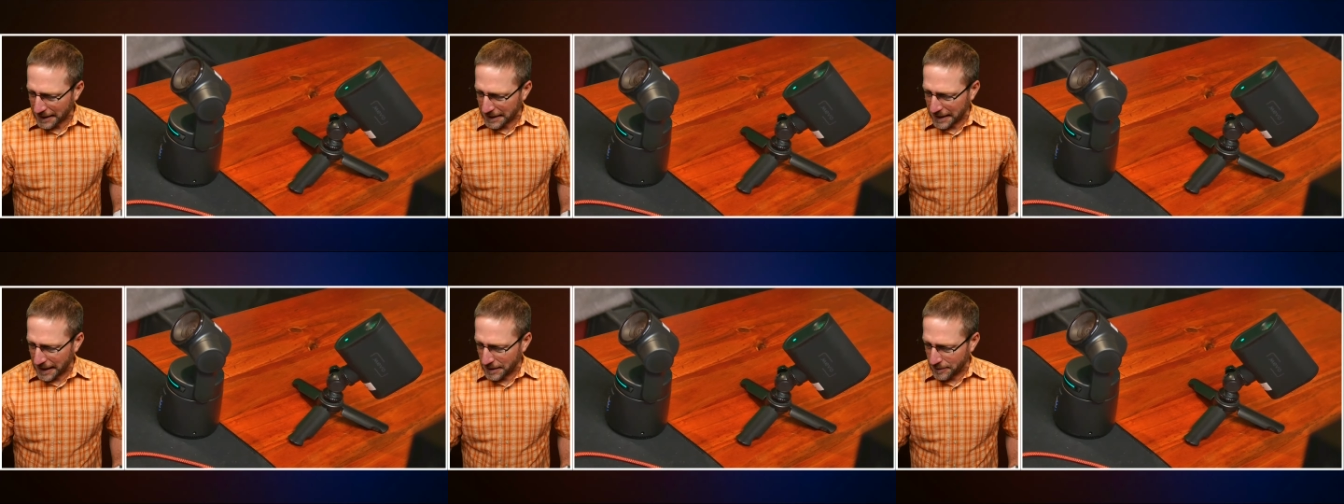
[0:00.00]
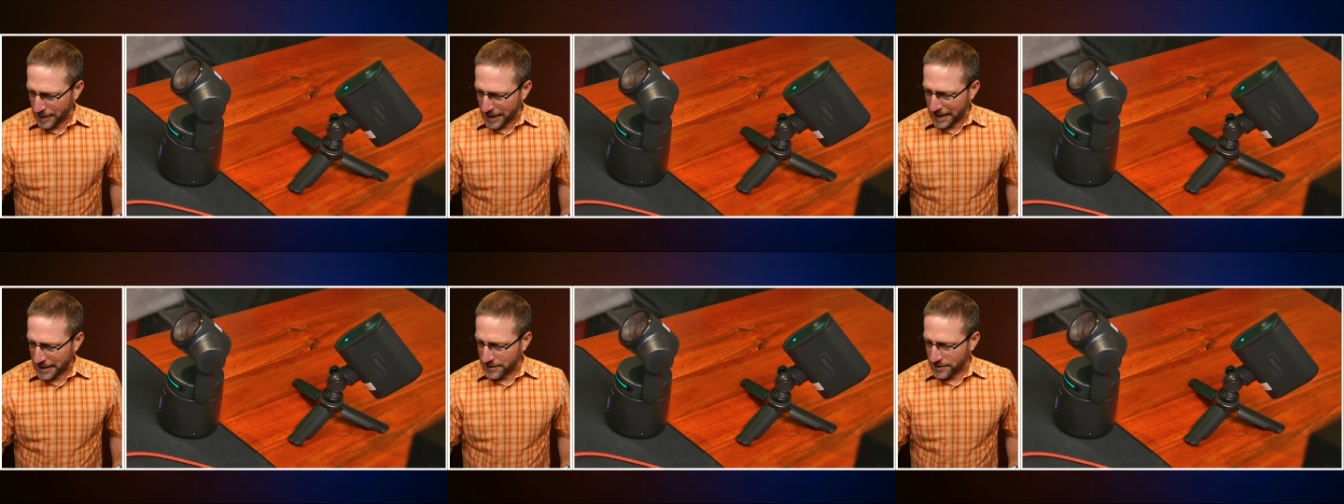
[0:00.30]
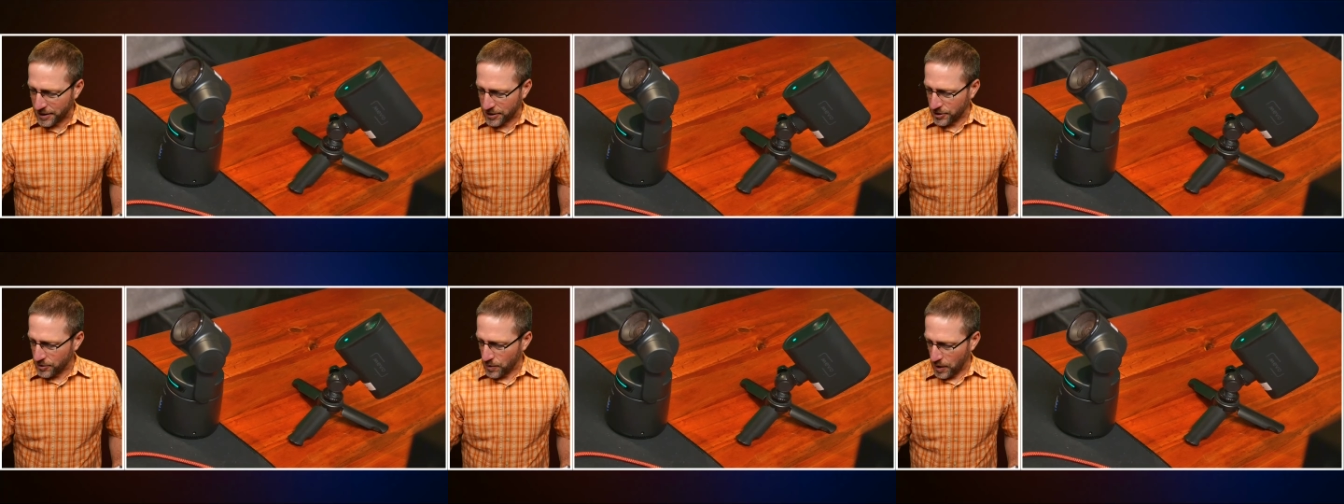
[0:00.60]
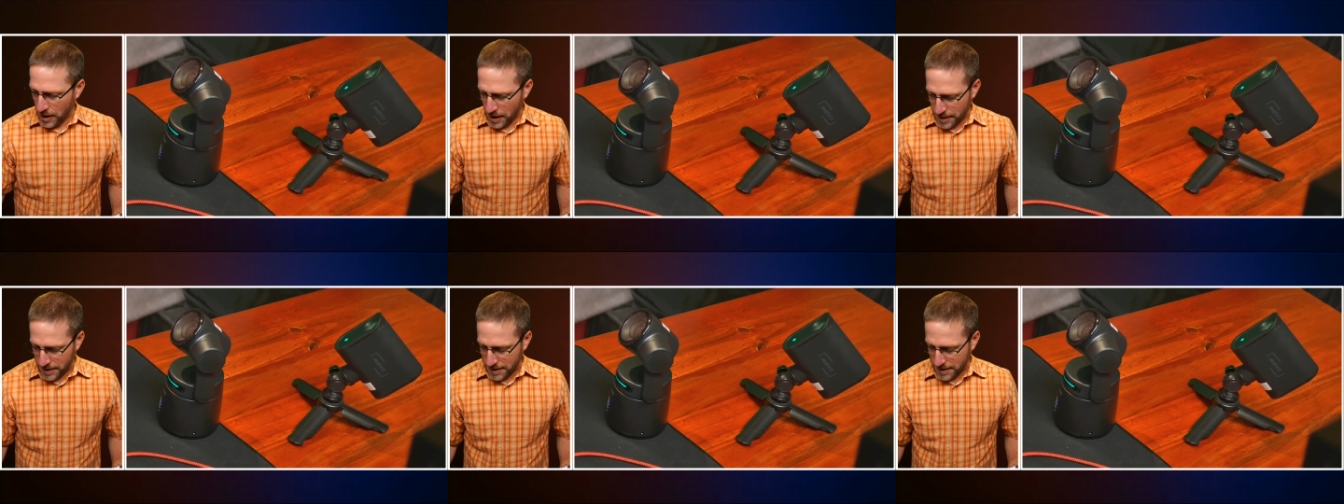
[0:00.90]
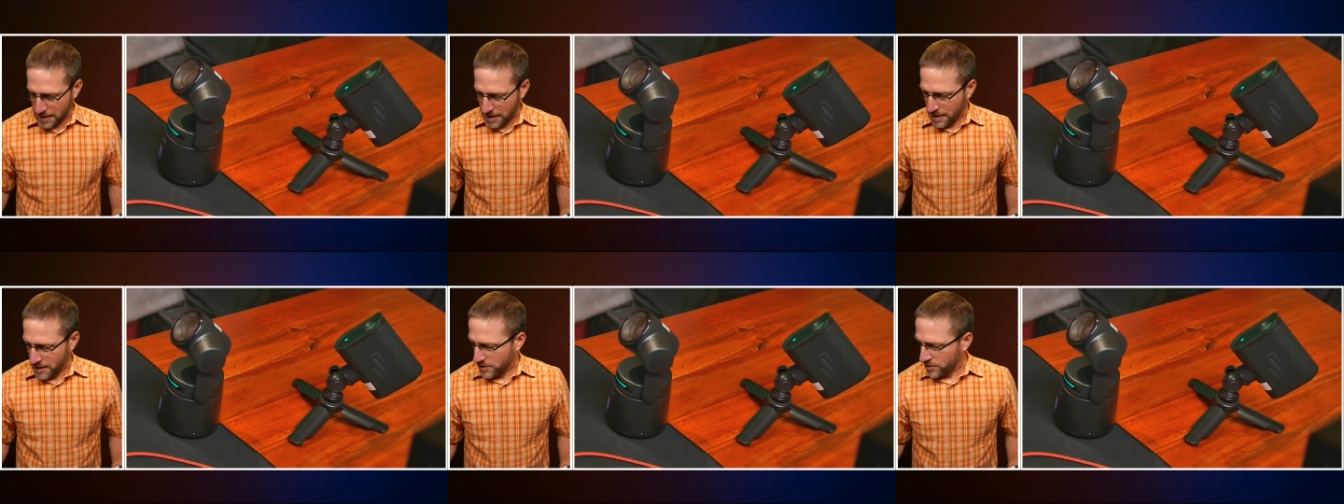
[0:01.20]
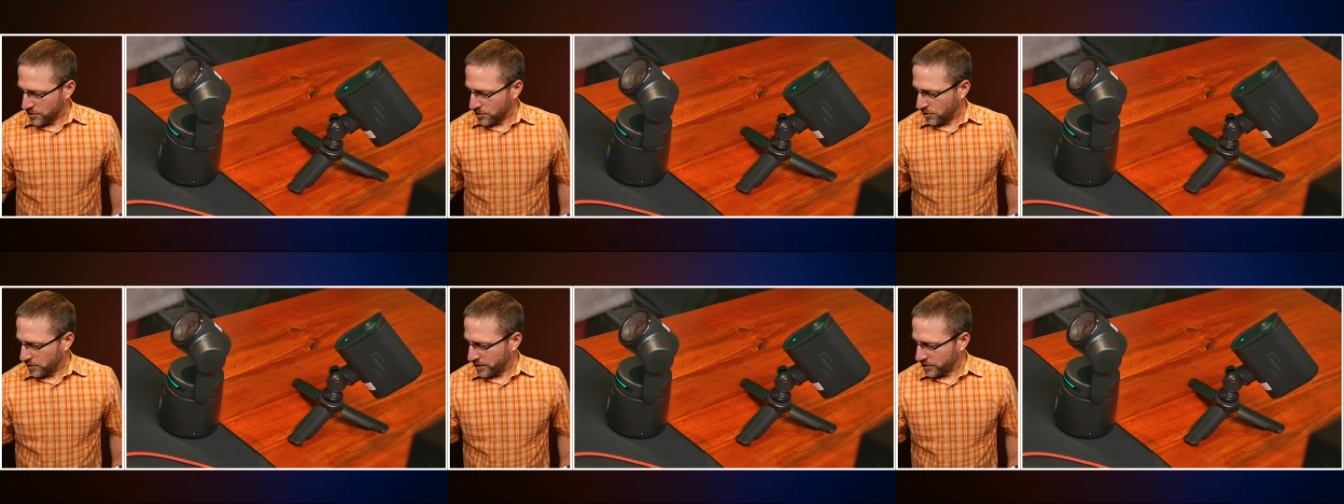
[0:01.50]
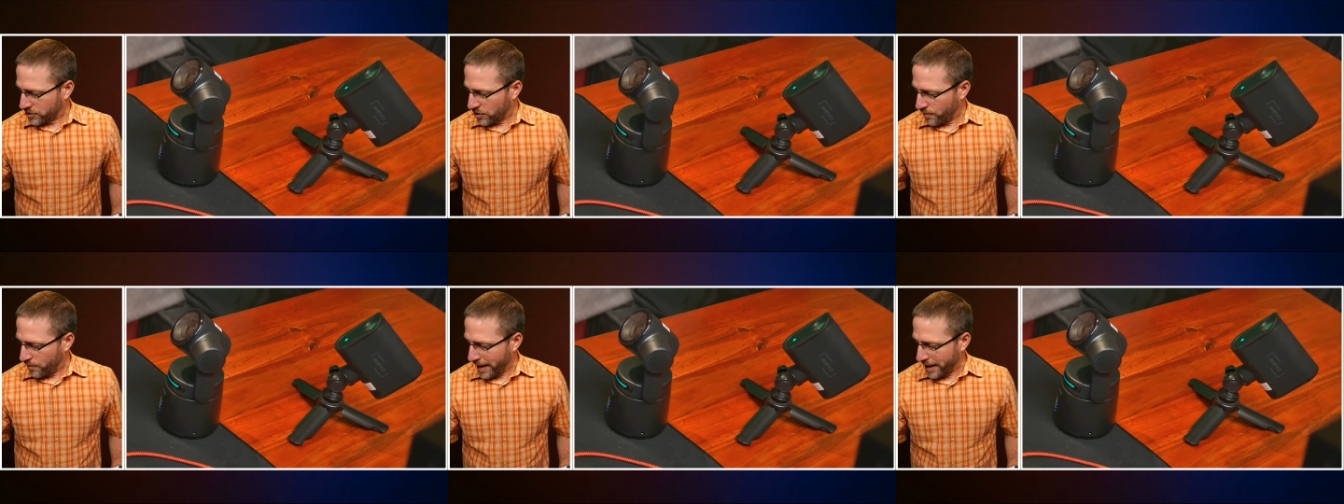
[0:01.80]
let me continue on. So
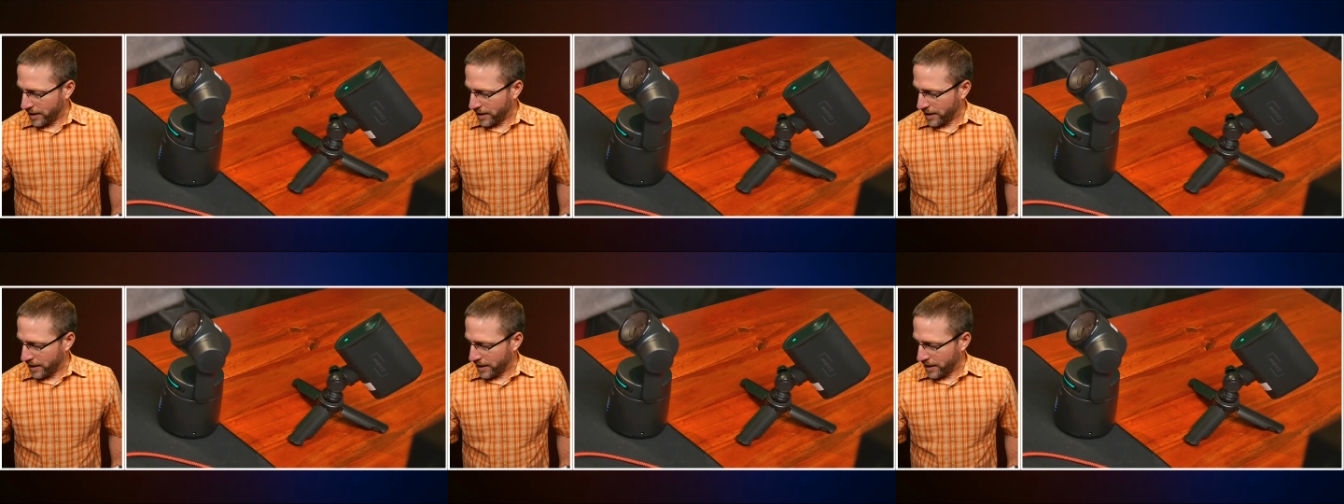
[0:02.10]
let's go